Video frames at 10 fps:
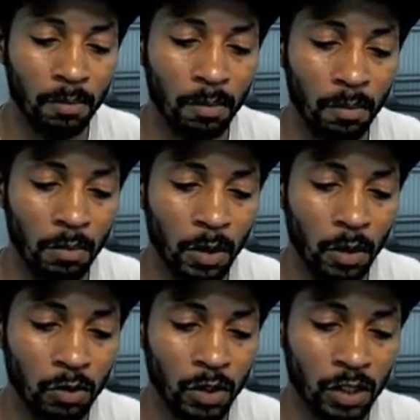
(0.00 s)
you know,
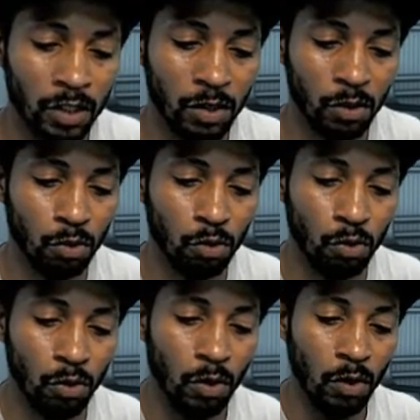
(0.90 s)
just to
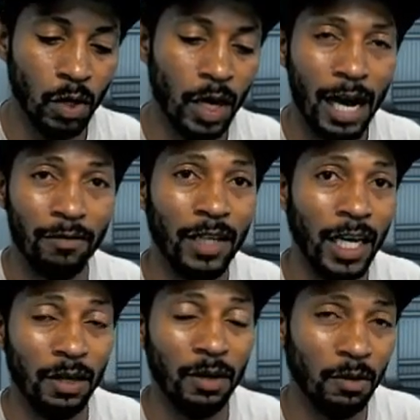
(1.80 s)
have that,
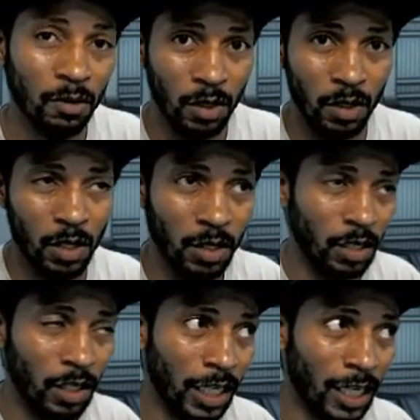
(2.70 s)

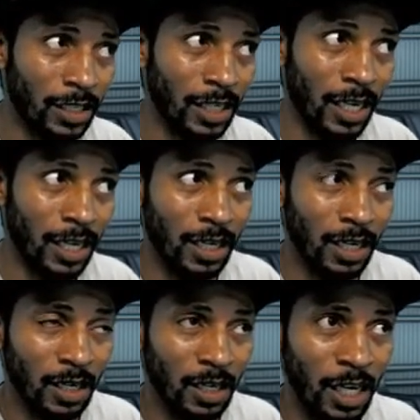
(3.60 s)
like I said,
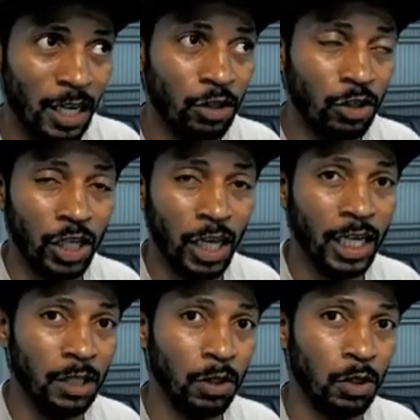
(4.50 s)
interchange
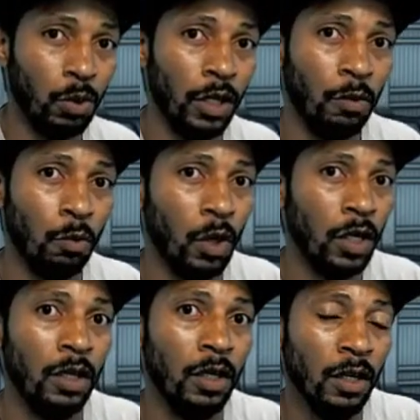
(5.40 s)
between one
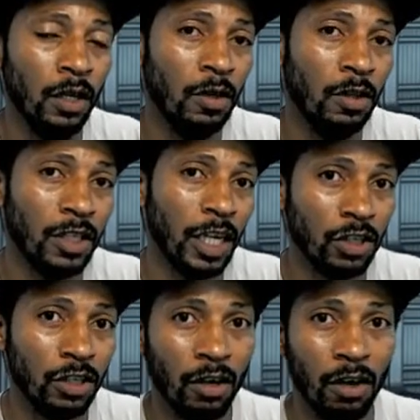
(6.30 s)
section
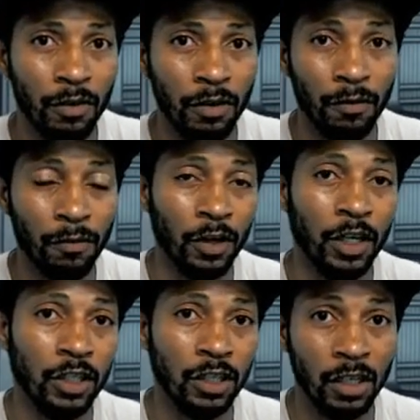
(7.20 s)
of your footage
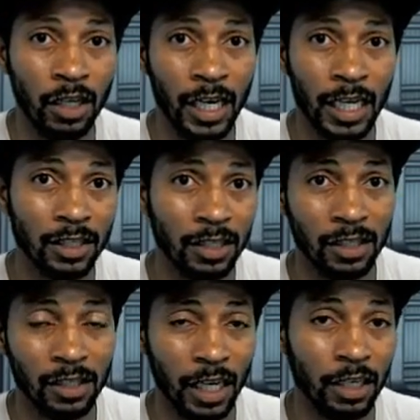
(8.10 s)
to the next
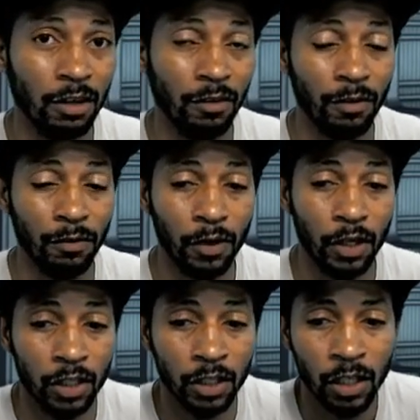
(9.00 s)
section of your
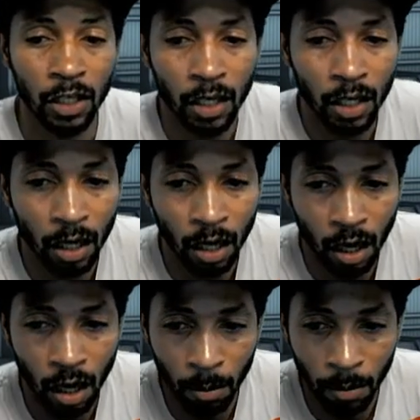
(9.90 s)
footage.
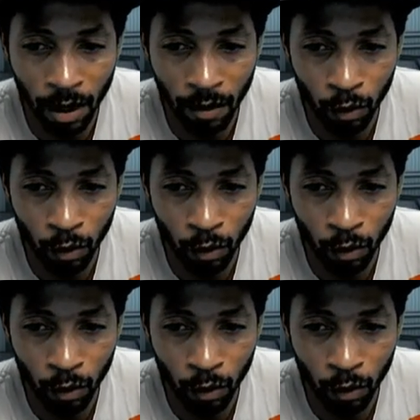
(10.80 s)
If you